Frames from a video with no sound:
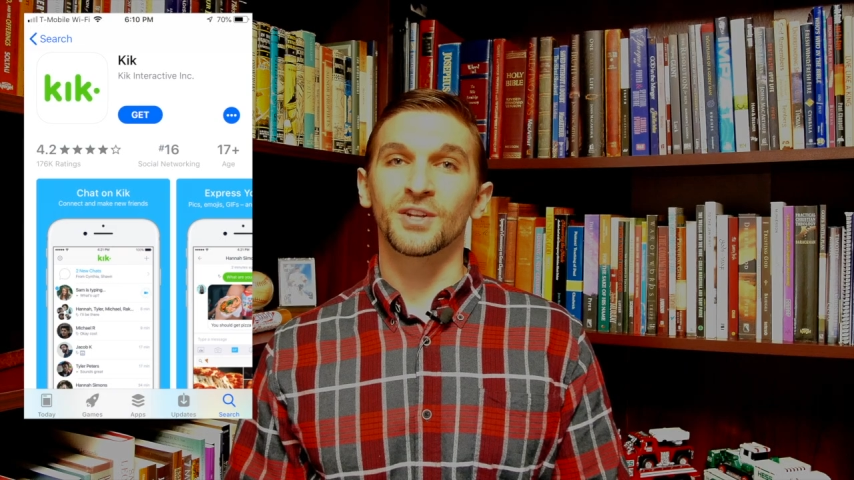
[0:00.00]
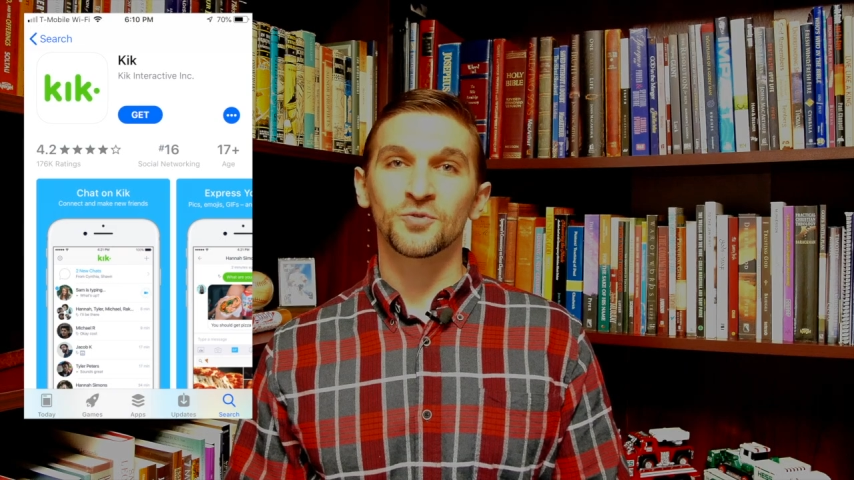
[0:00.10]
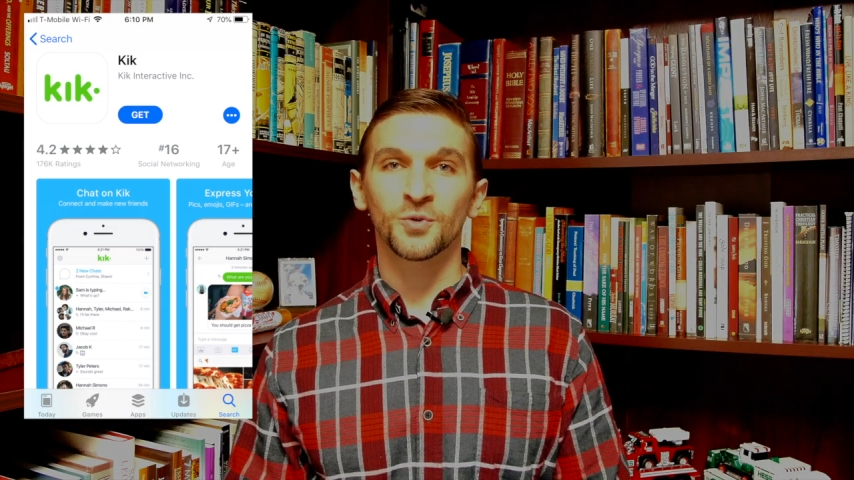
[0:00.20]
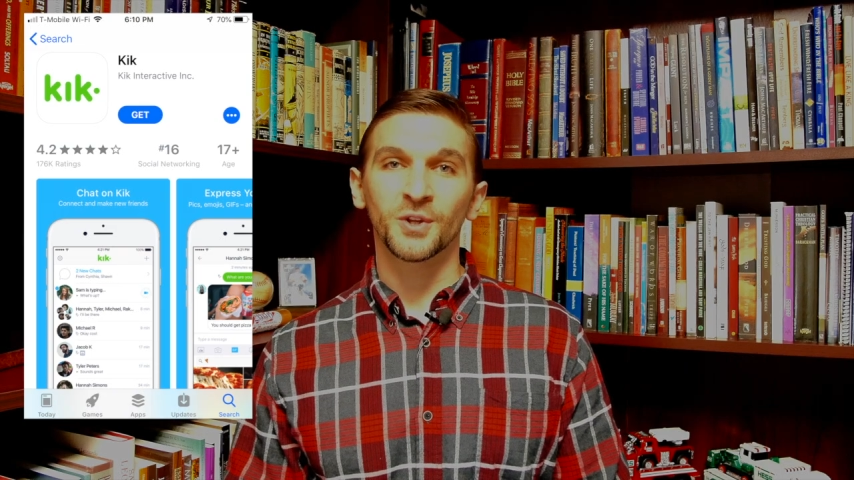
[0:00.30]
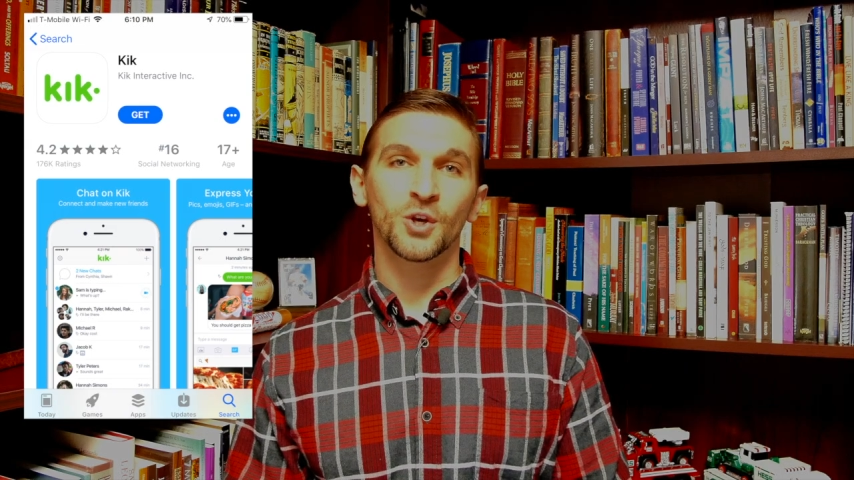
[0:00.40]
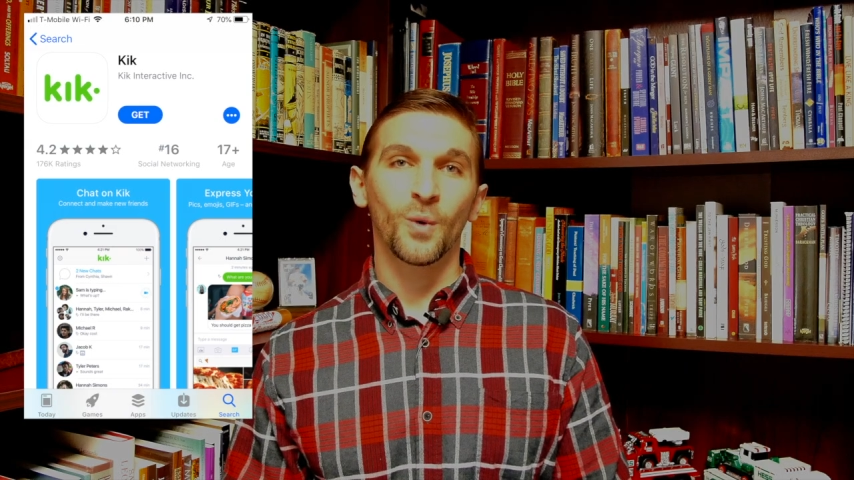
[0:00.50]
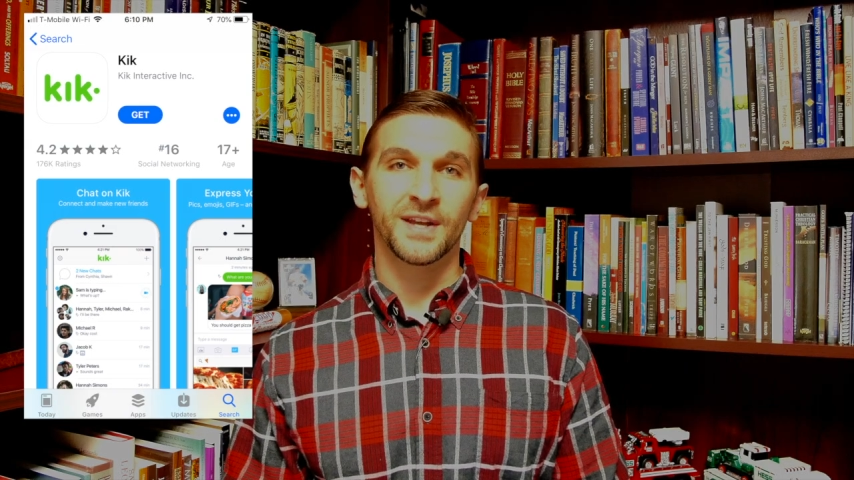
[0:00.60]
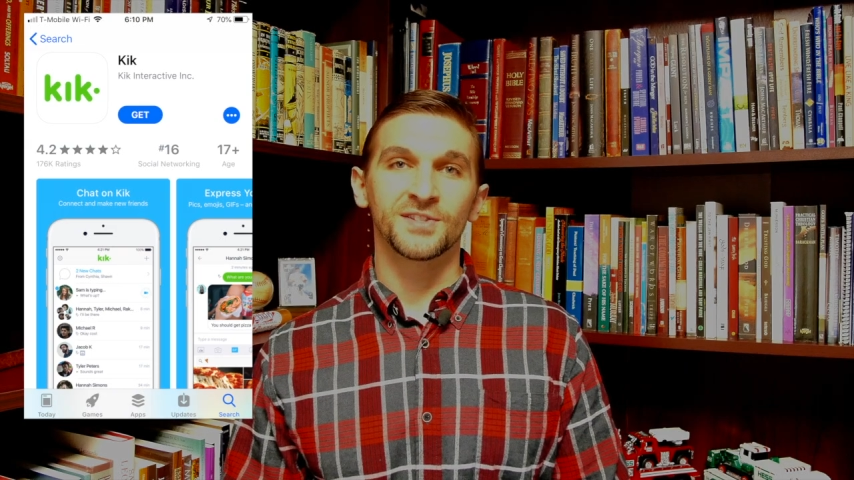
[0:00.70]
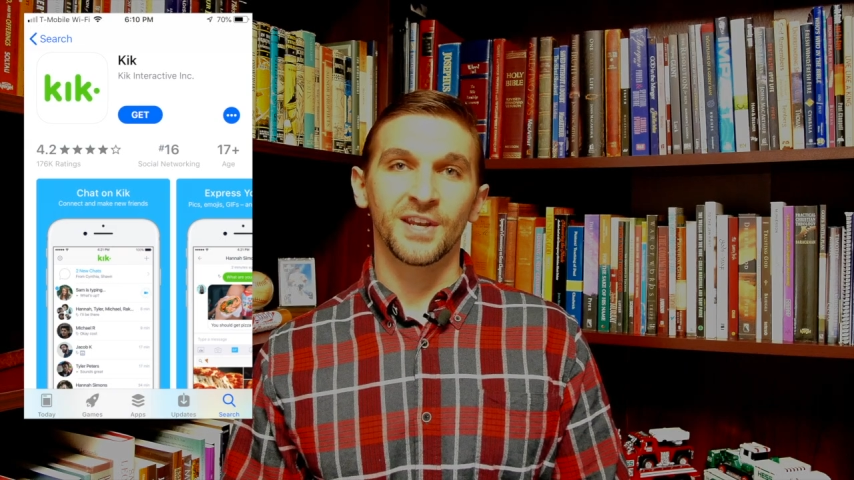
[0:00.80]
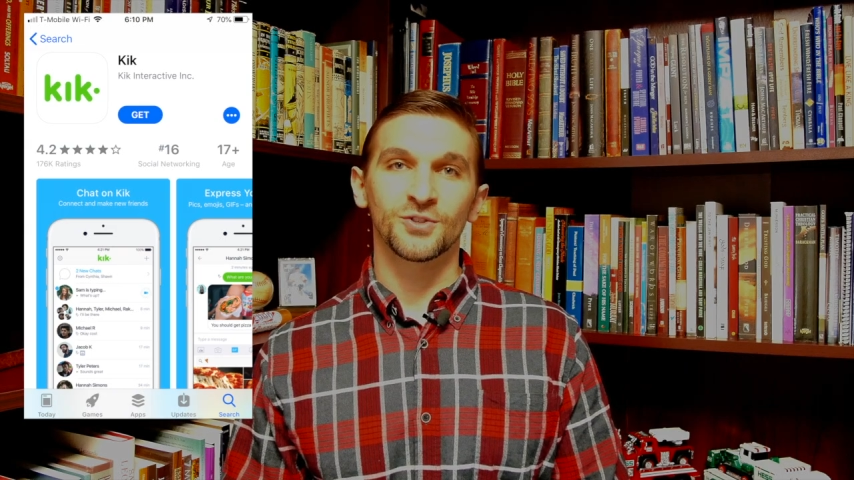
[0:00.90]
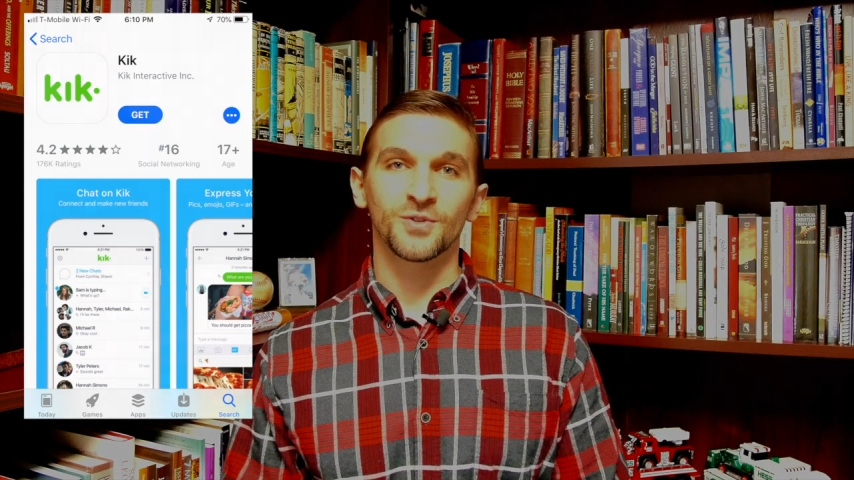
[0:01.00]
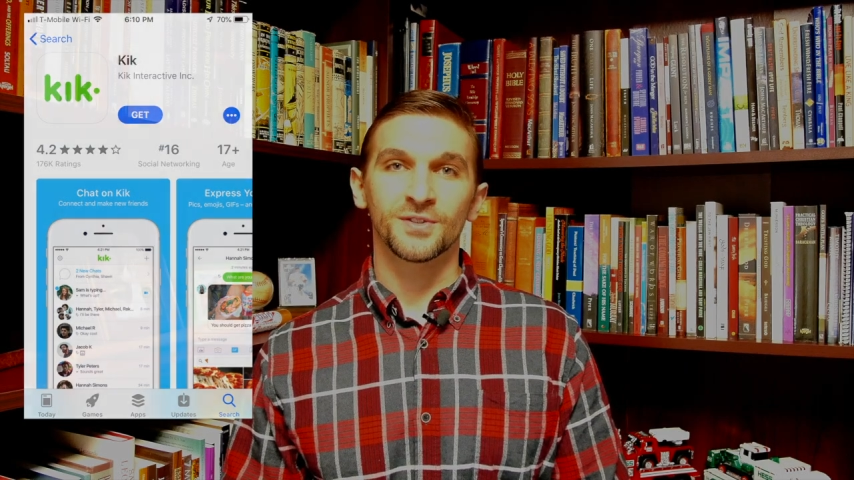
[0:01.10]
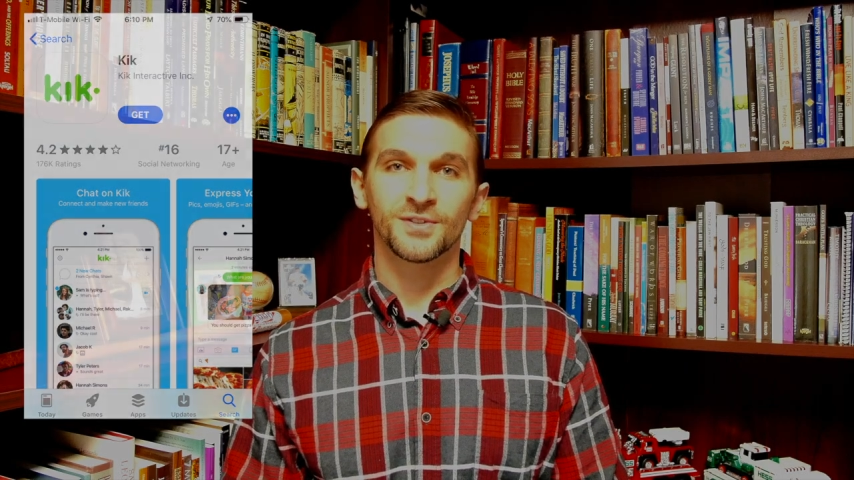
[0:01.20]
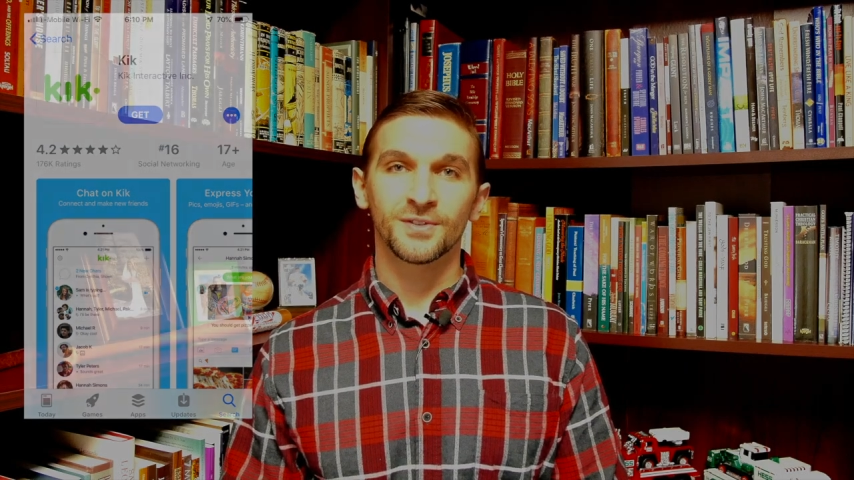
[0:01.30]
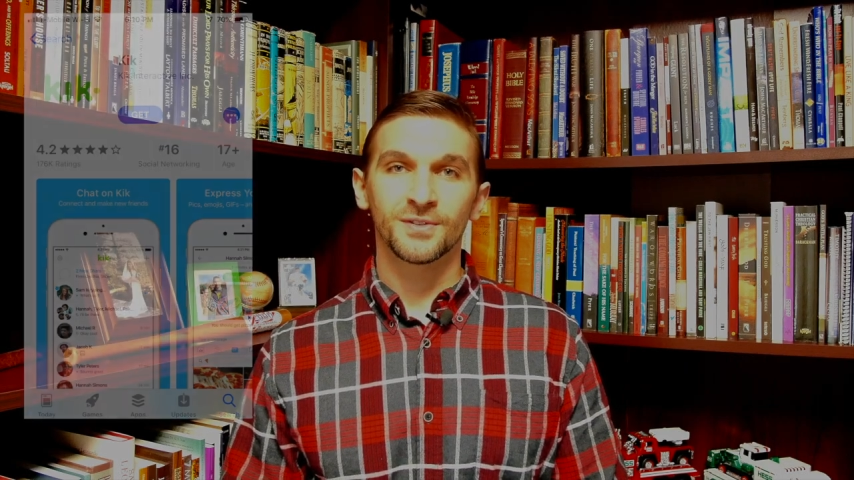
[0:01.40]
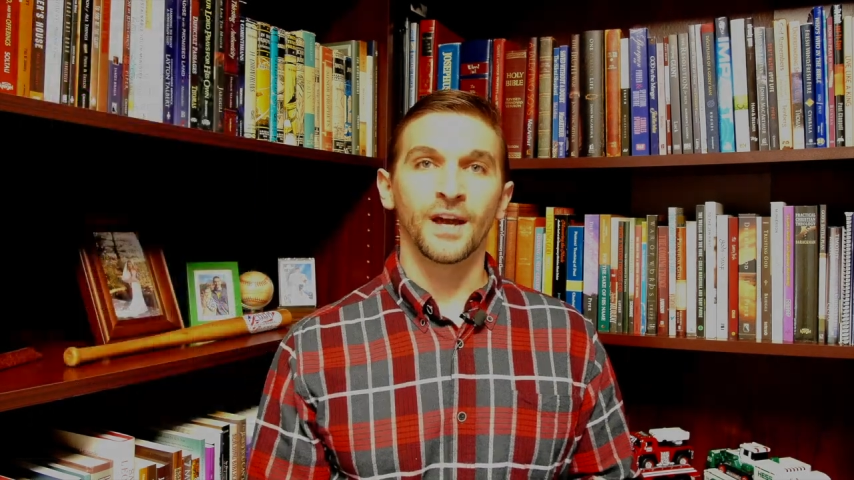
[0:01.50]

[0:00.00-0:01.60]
that is really quite dangerous.